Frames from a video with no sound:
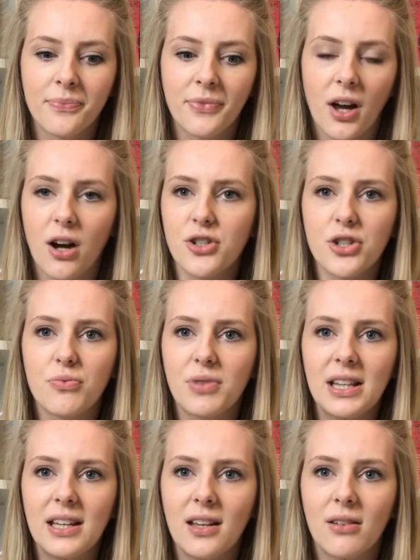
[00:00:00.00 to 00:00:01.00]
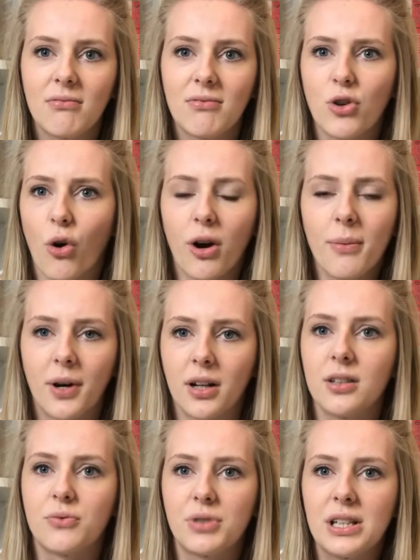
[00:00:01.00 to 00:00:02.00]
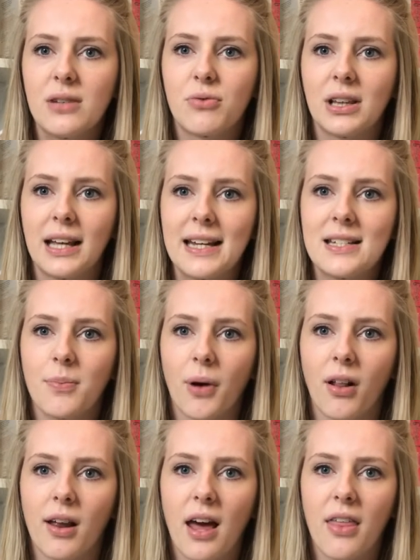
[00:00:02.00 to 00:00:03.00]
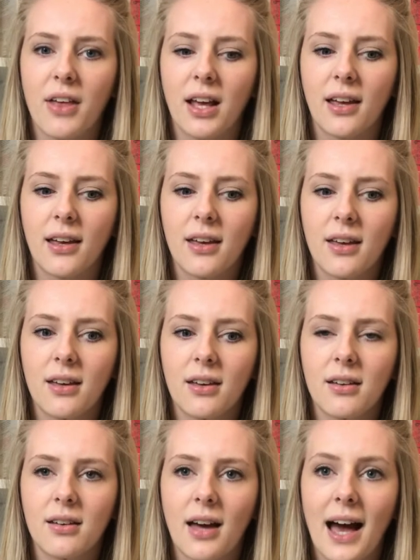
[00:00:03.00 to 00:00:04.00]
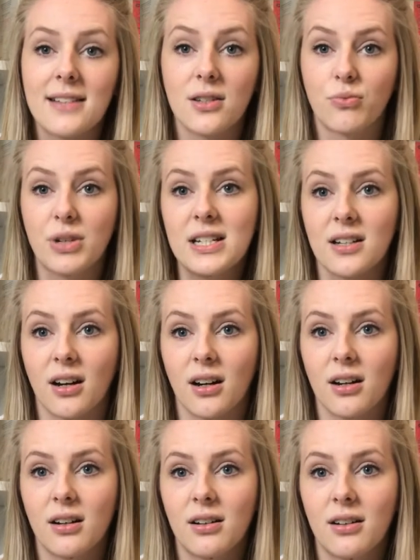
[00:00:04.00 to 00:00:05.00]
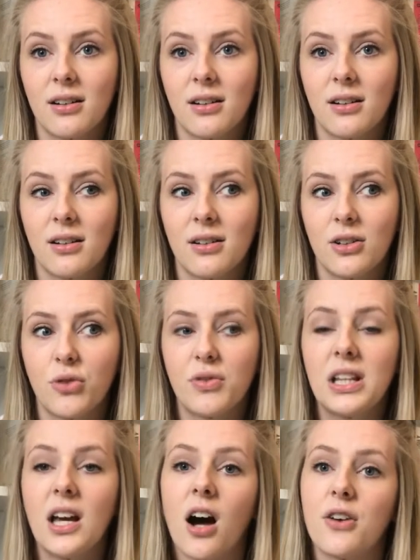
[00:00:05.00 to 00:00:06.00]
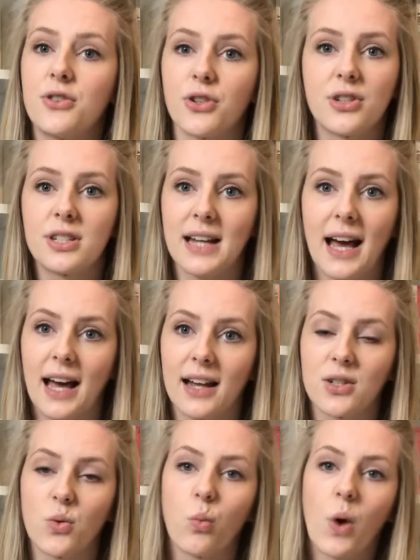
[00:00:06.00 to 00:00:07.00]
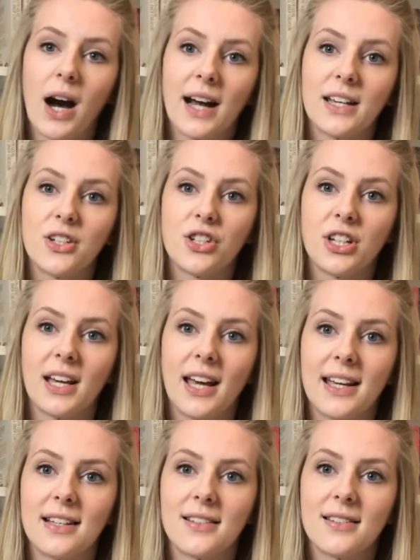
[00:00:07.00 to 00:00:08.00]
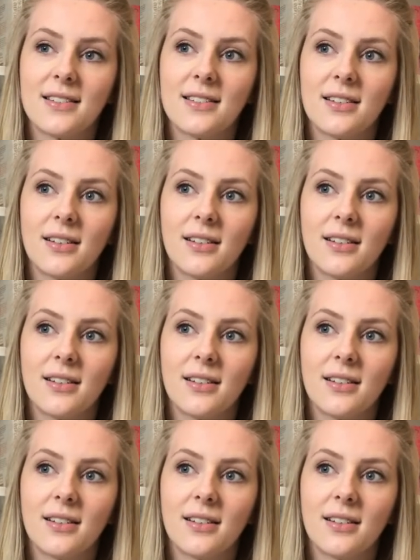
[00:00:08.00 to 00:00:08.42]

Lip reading: are just really normal and really relatable. And I think as a reader, you really understand why she is